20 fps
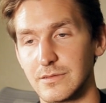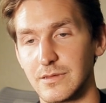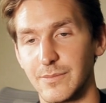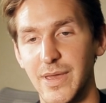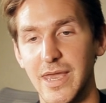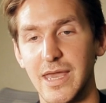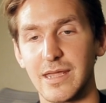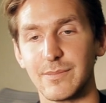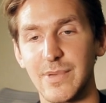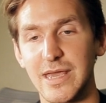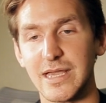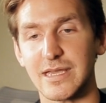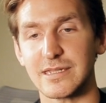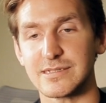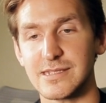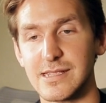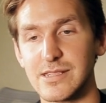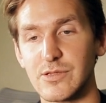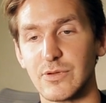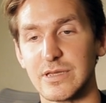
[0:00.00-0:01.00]
The man may
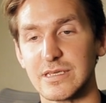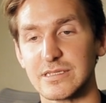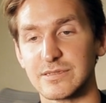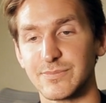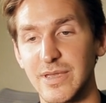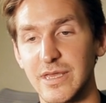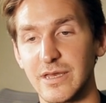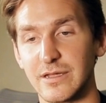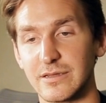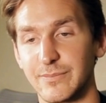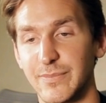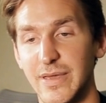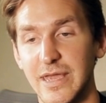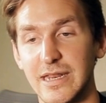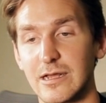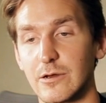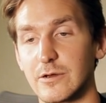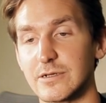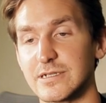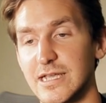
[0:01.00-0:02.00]
continue his meal and pay
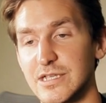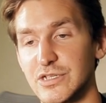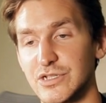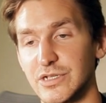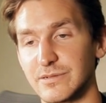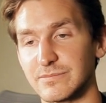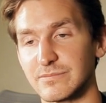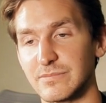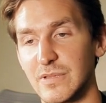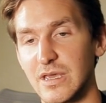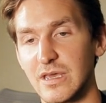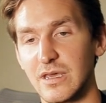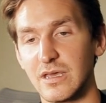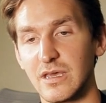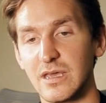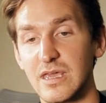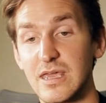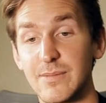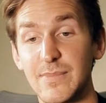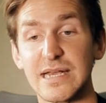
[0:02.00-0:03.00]
no attention.
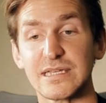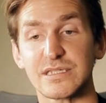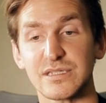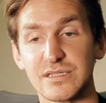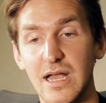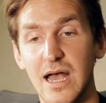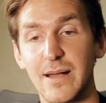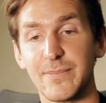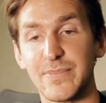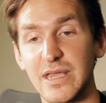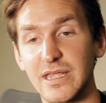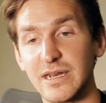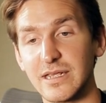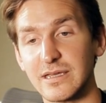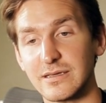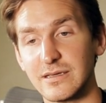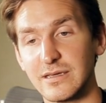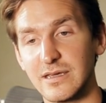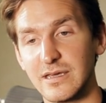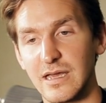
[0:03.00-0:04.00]
He may stop
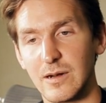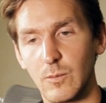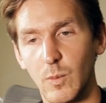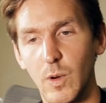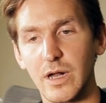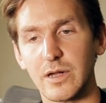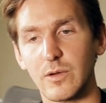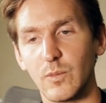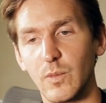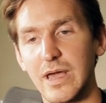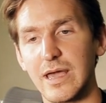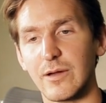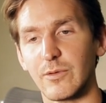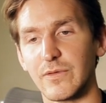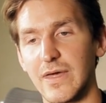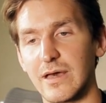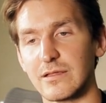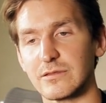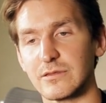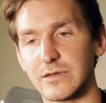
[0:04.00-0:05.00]
eating and walk away
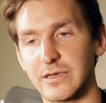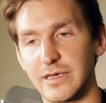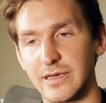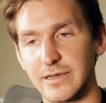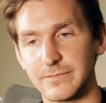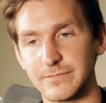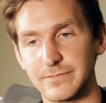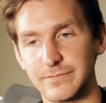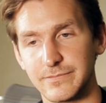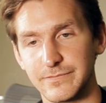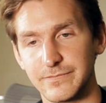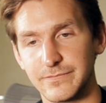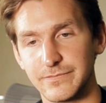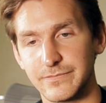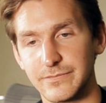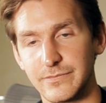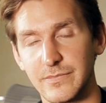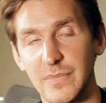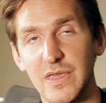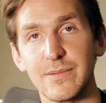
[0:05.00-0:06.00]
without looking.
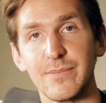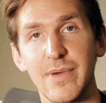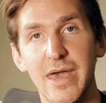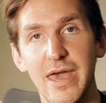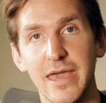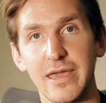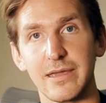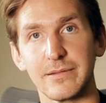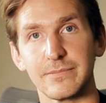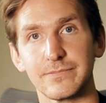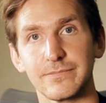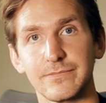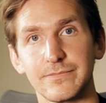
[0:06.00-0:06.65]
He may.